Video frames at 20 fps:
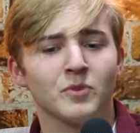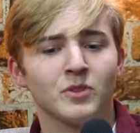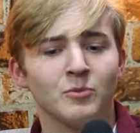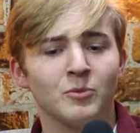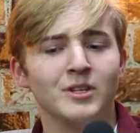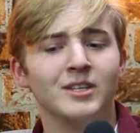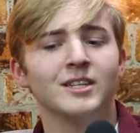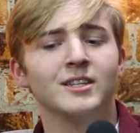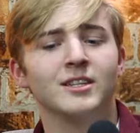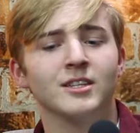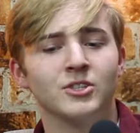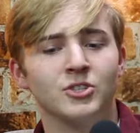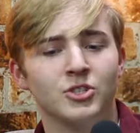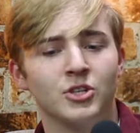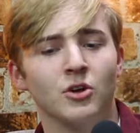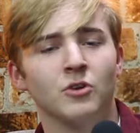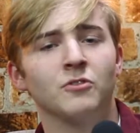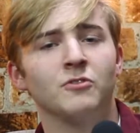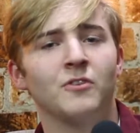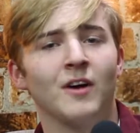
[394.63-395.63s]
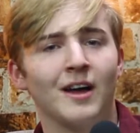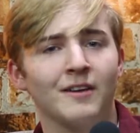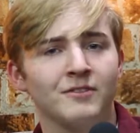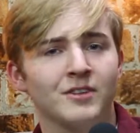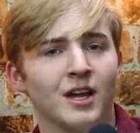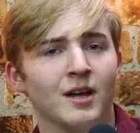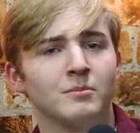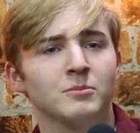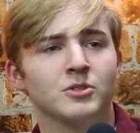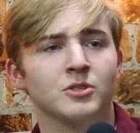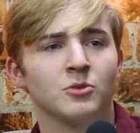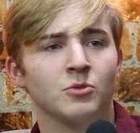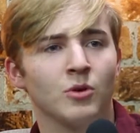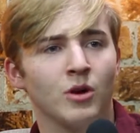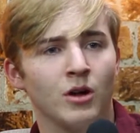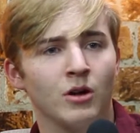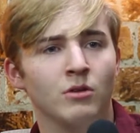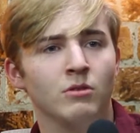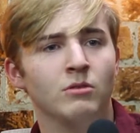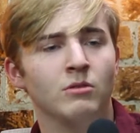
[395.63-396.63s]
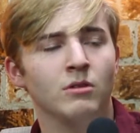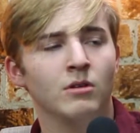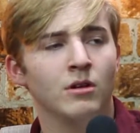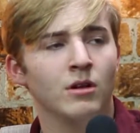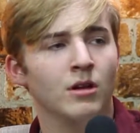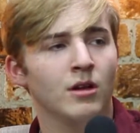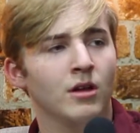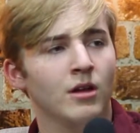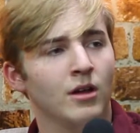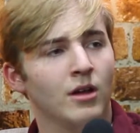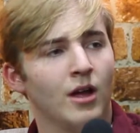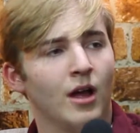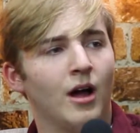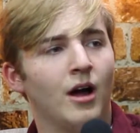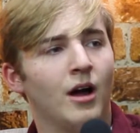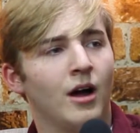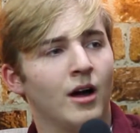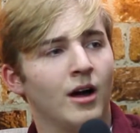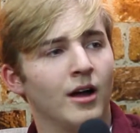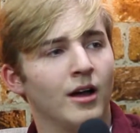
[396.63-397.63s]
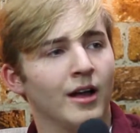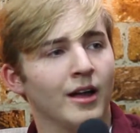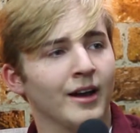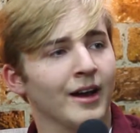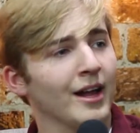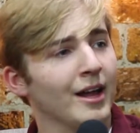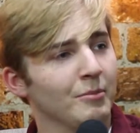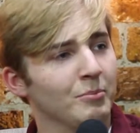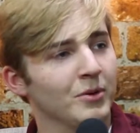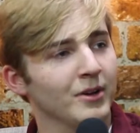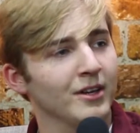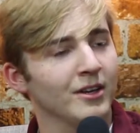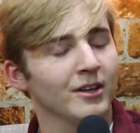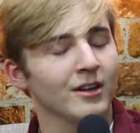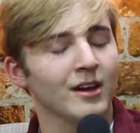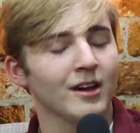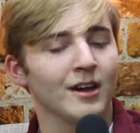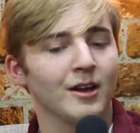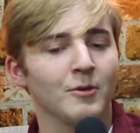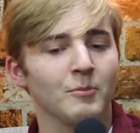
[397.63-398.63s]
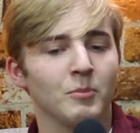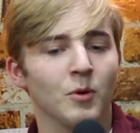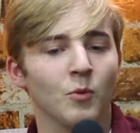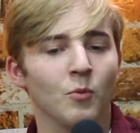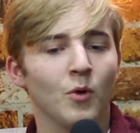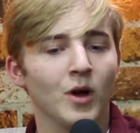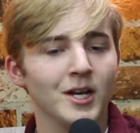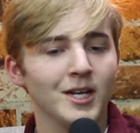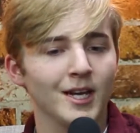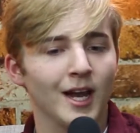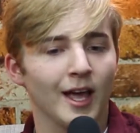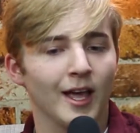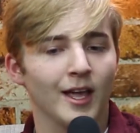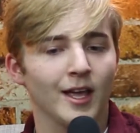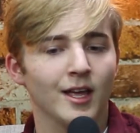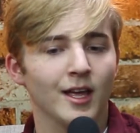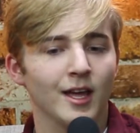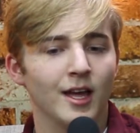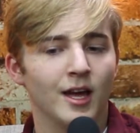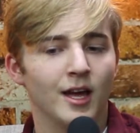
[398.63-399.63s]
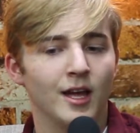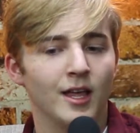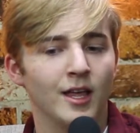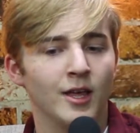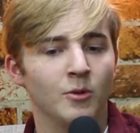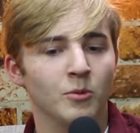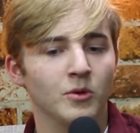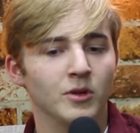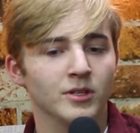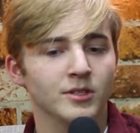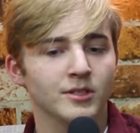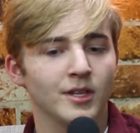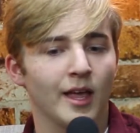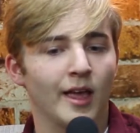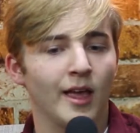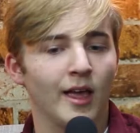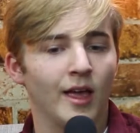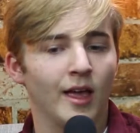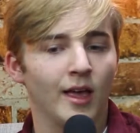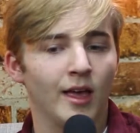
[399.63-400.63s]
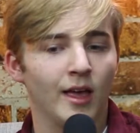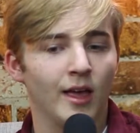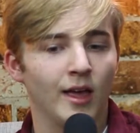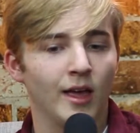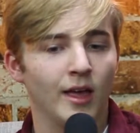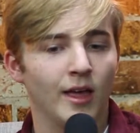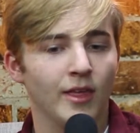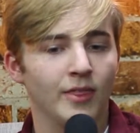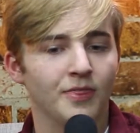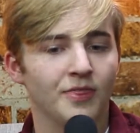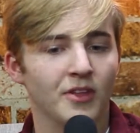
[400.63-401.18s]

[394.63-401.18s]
we did this show 5 times in a row, and I got pretty good at it. But one night, it was a